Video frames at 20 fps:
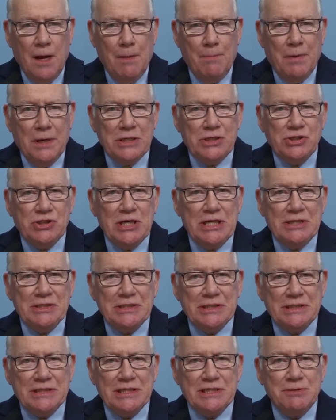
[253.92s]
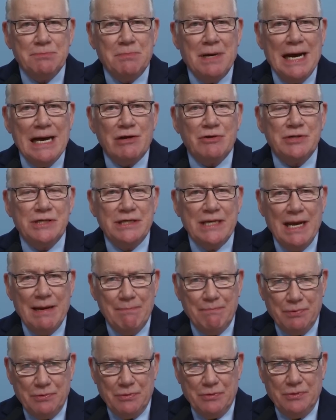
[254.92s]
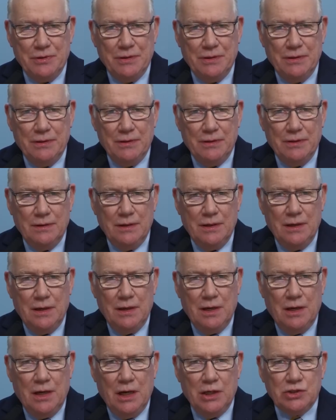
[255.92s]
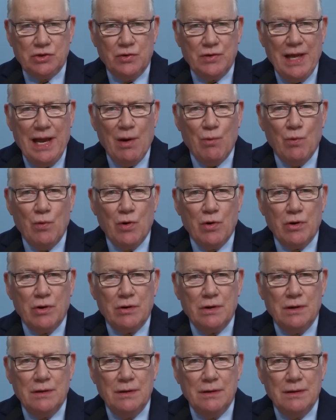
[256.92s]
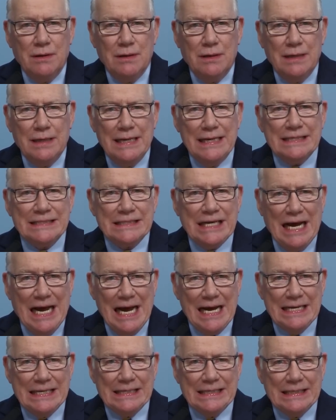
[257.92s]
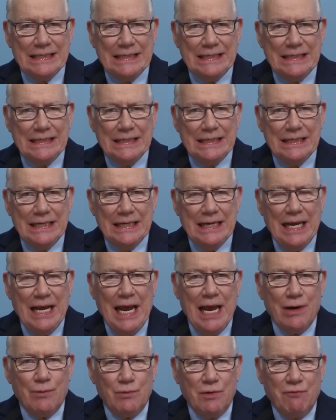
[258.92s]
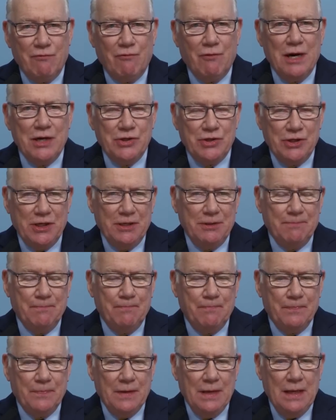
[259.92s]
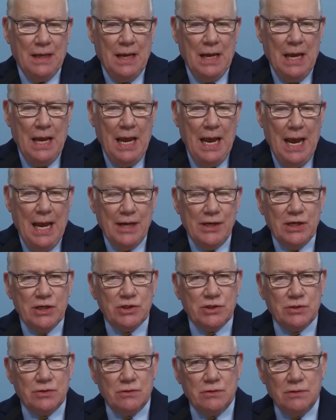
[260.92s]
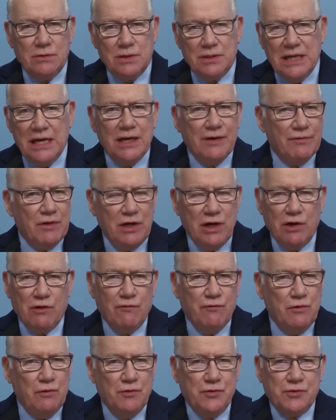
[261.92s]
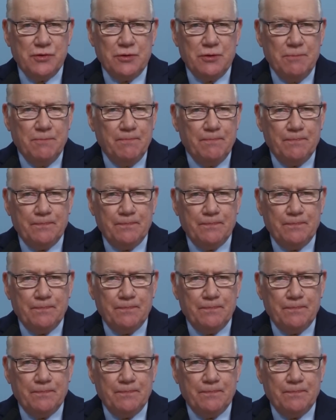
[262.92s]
But Jesus is mild-tempered. So that work is kindly and refreshing. And just think of the near future.